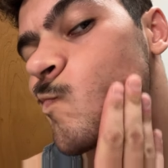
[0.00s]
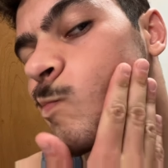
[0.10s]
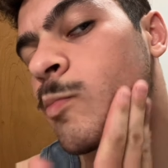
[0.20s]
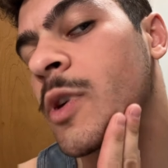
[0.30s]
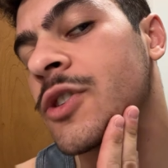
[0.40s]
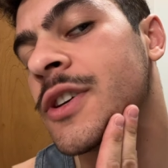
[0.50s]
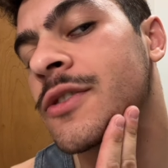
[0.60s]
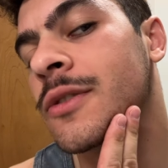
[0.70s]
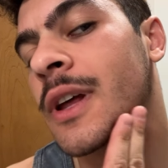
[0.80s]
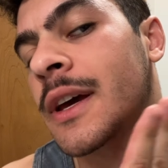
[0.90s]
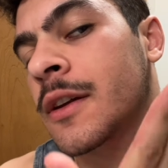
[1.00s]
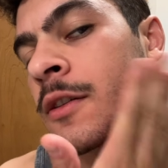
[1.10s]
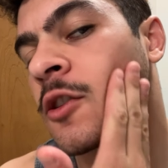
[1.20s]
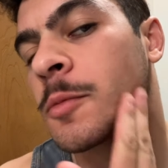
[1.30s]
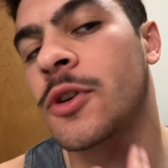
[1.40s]
my cheeks are lacking,
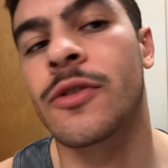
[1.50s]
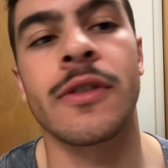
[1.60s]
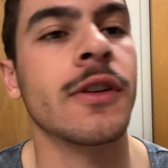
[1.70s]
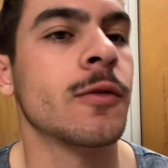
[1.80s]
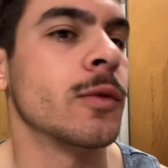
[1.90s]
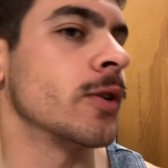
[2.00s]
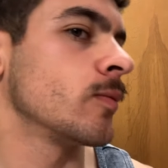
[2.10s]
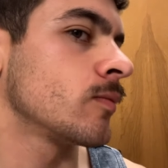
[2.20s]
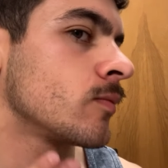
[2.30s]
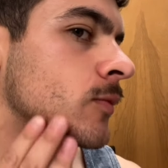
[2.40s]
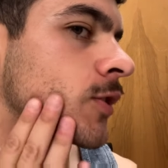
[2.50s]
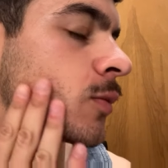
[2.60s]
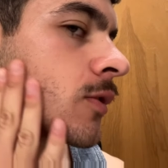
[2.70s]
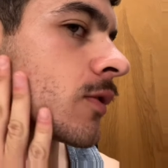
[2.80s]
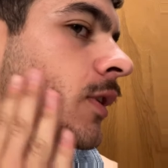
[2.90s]
especially this one. This
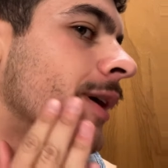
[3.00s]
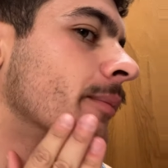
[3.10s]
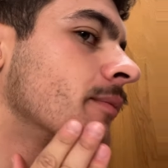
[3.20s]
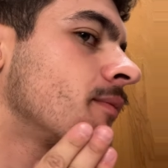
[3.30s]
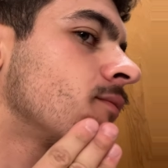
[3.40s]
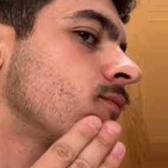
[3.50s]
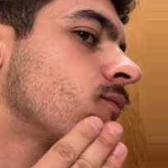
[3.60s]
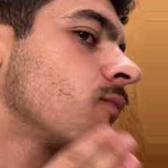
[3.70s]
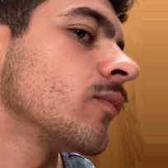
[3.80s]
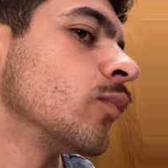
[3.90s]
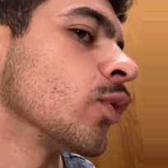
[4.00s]
one's a lot more